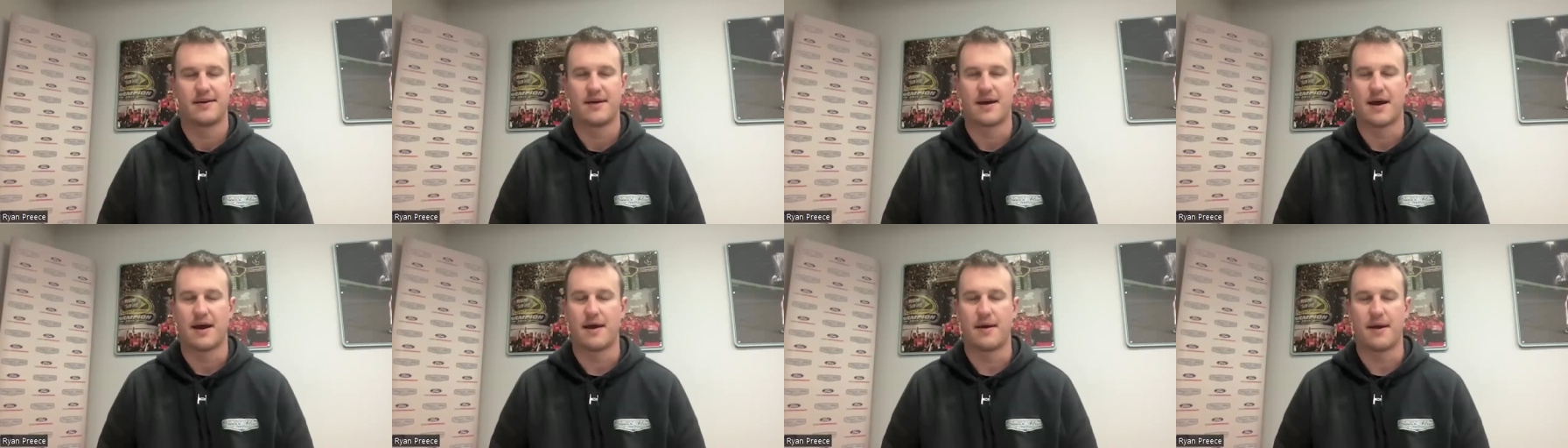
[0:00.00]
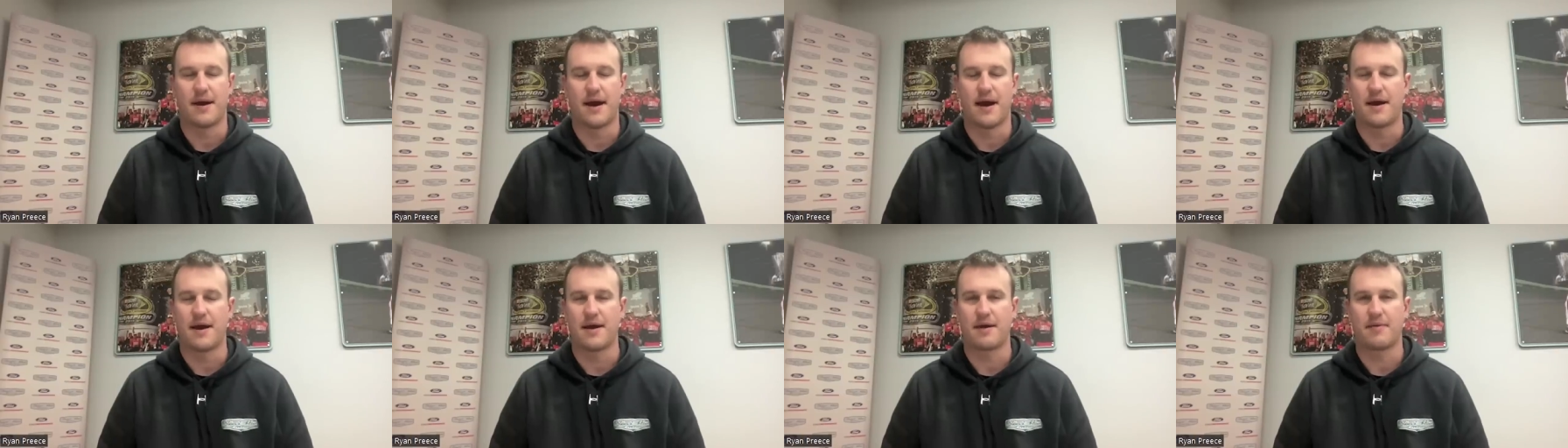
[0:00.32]
I
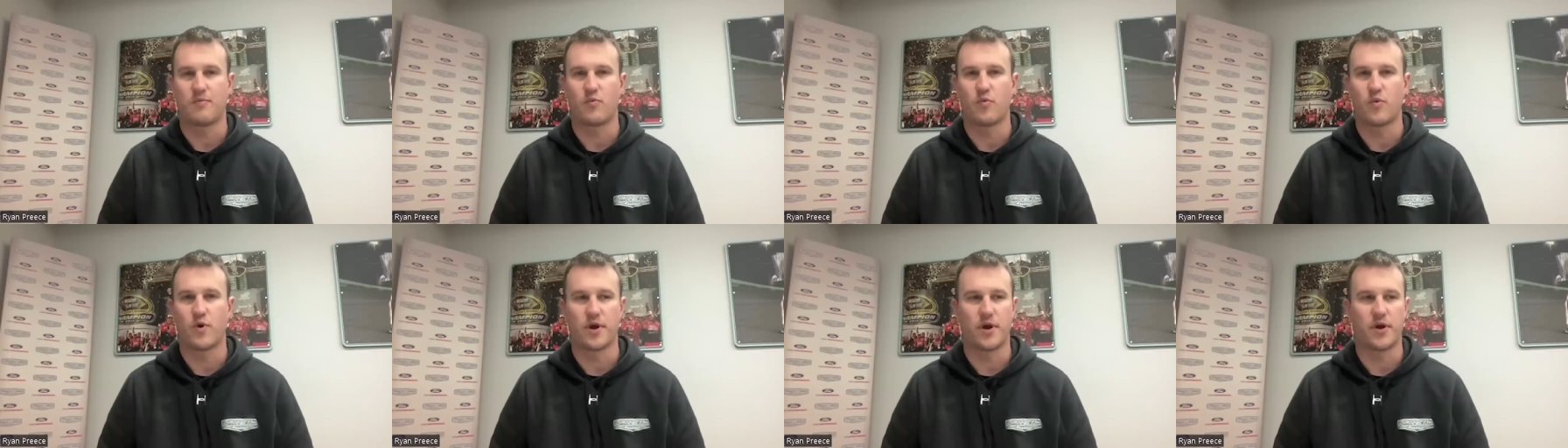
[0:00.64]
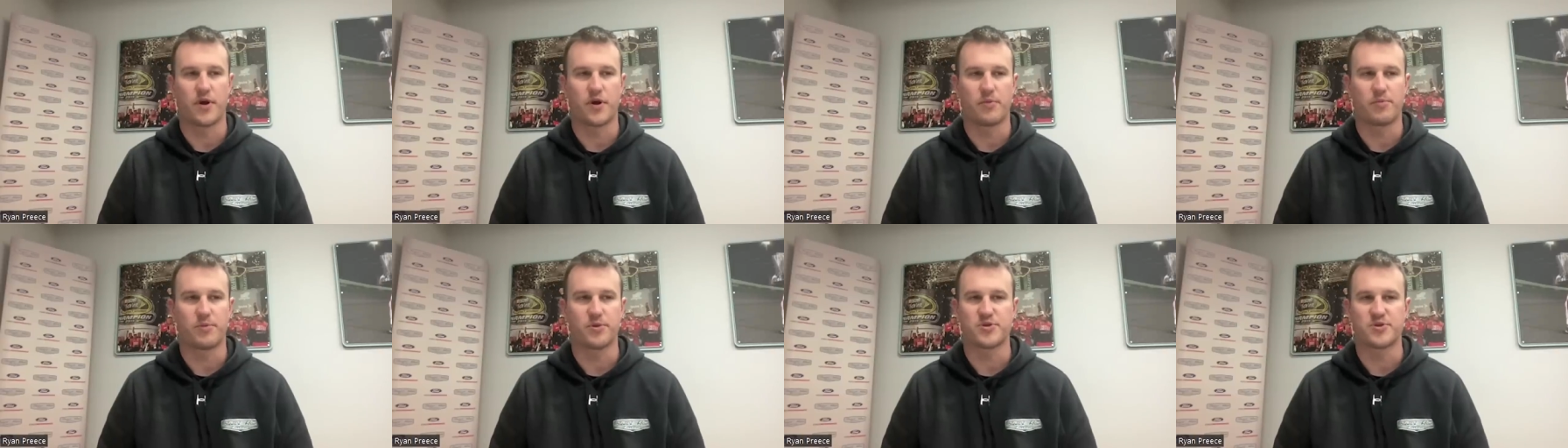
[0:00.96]
I am
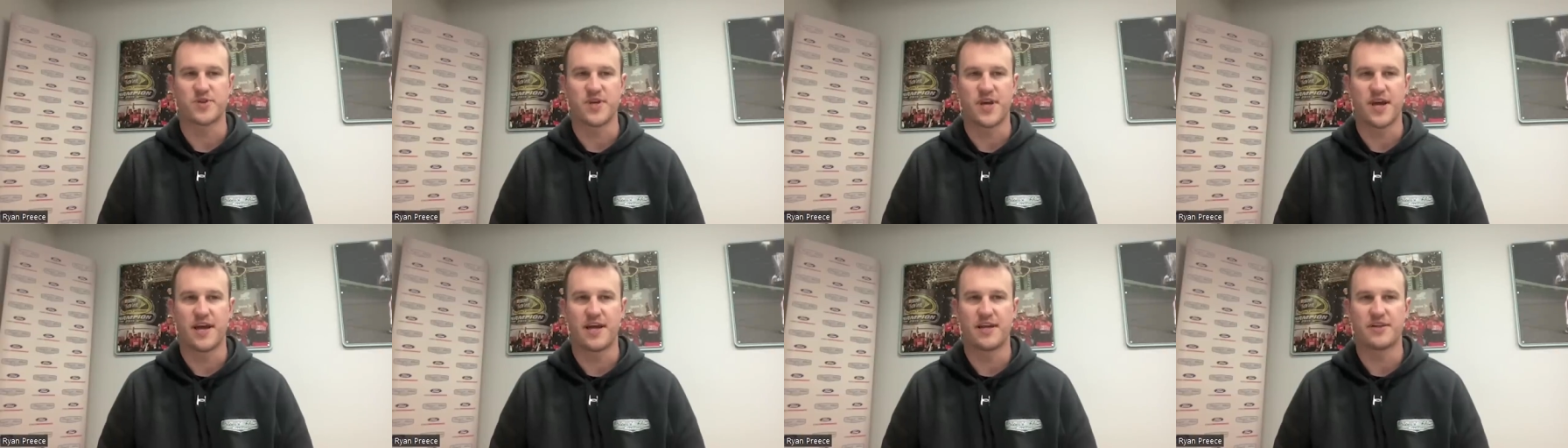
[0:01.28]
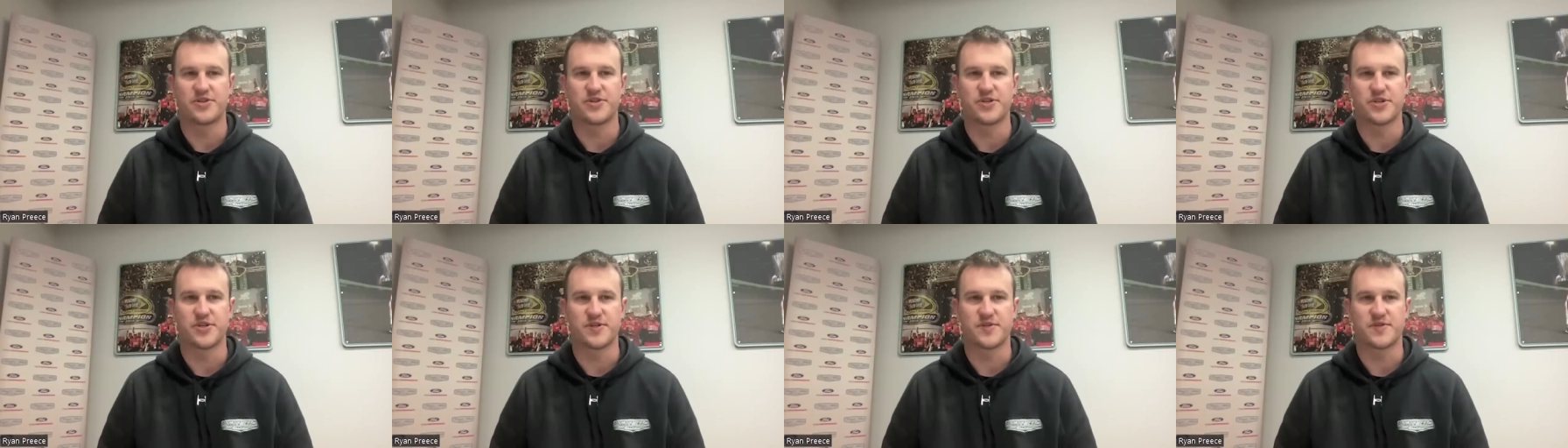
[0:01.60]
100%
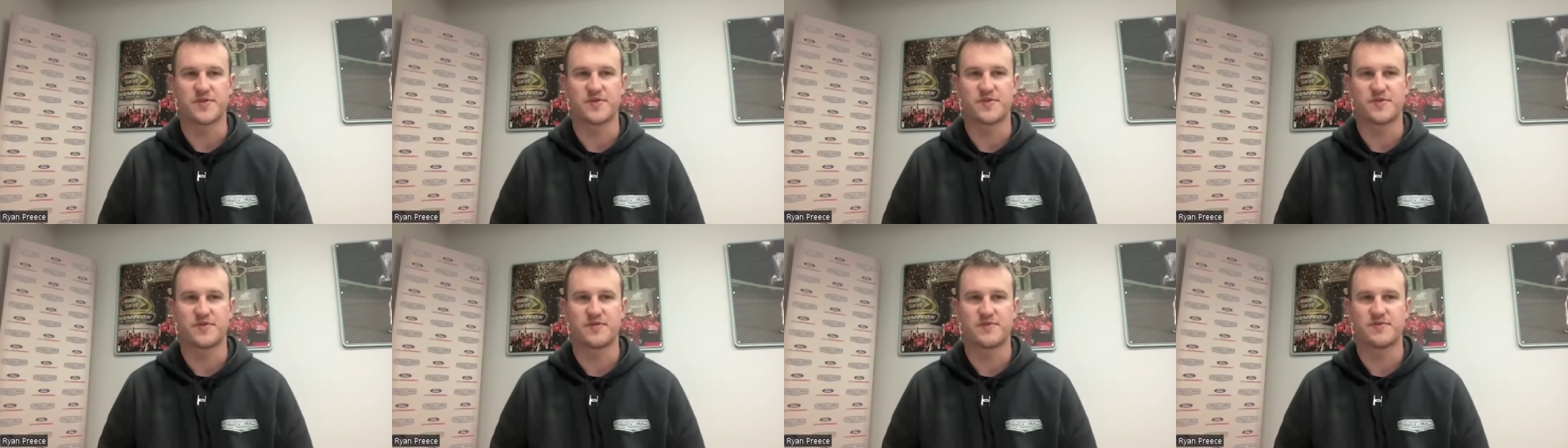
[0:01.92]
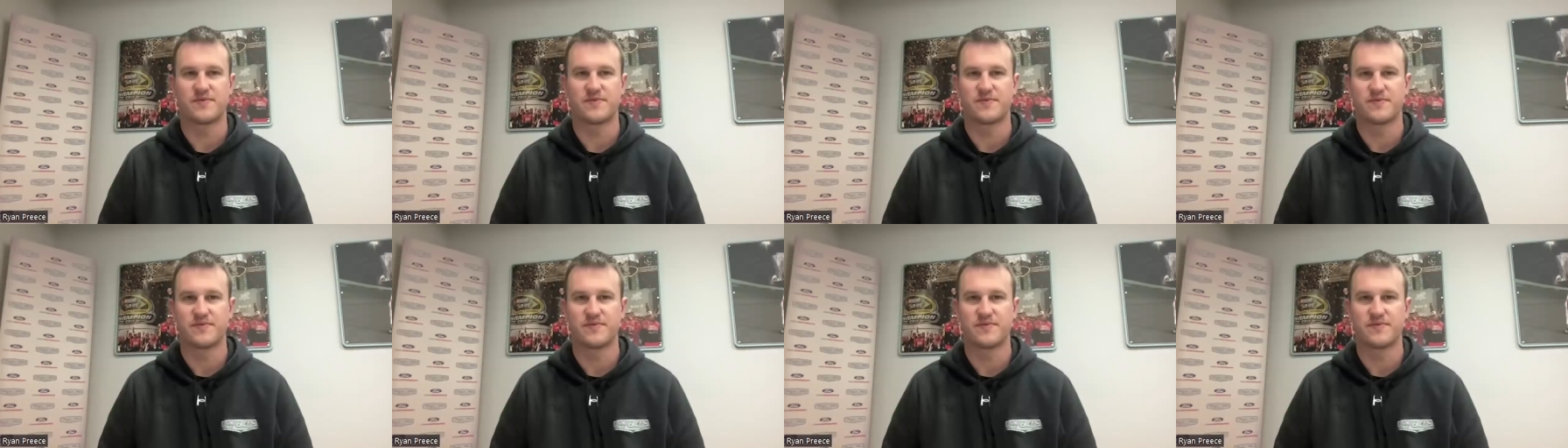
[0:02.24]
just